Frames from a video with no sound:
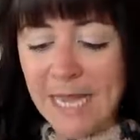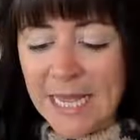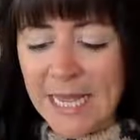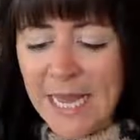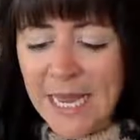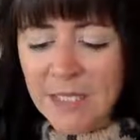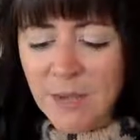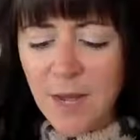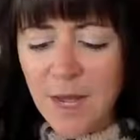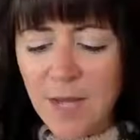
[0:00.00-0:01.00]
The next
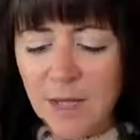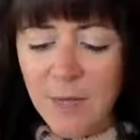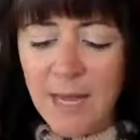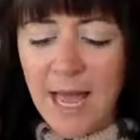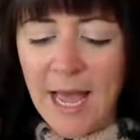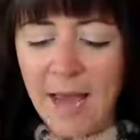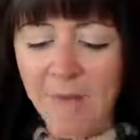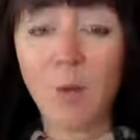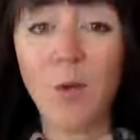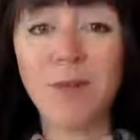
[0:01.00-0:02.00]
one, we have
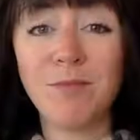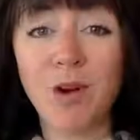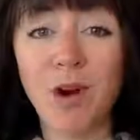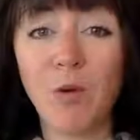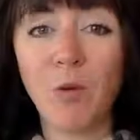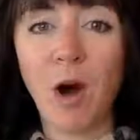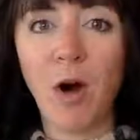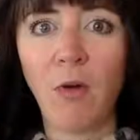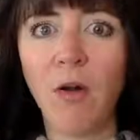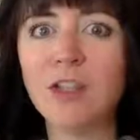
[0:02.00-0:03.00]
quid pro
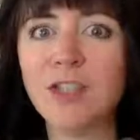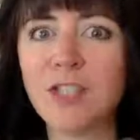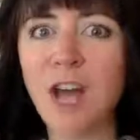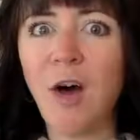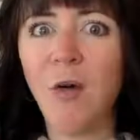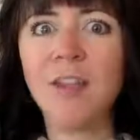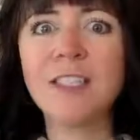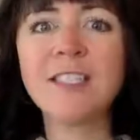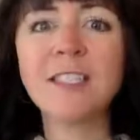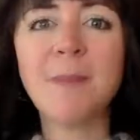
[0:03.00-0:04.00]
quo. So
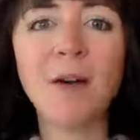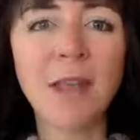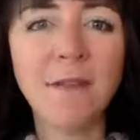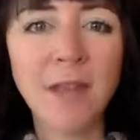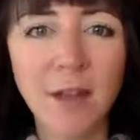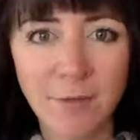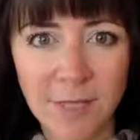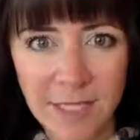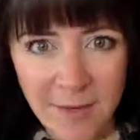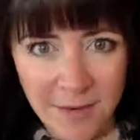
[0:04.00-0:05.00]
this is about giving and
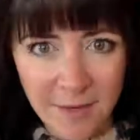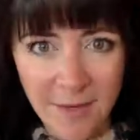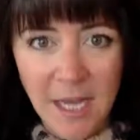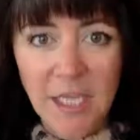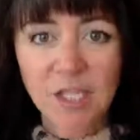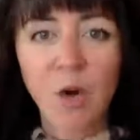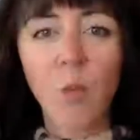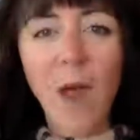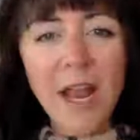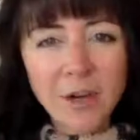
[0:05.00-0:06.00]
receiving. So
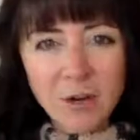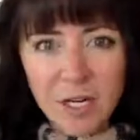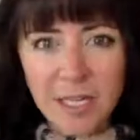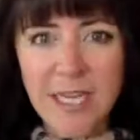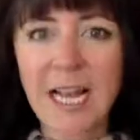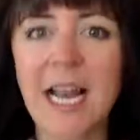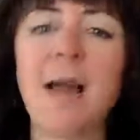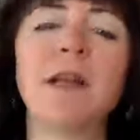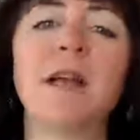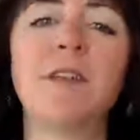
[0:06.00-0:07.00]
when you're in the
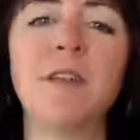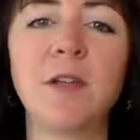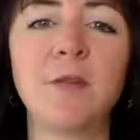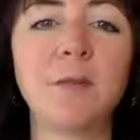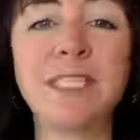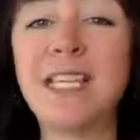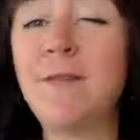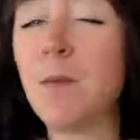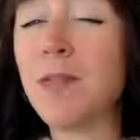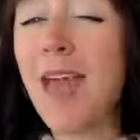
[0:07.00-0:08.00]
dynamic of giving and
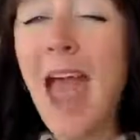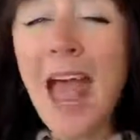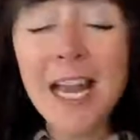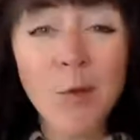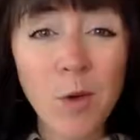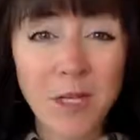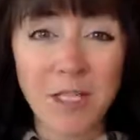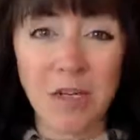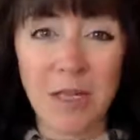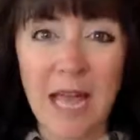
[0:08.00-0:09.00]
receiving with anyone
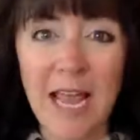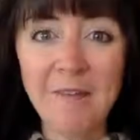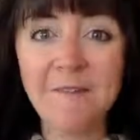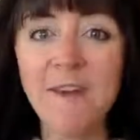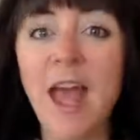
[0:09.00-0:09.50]
in your life,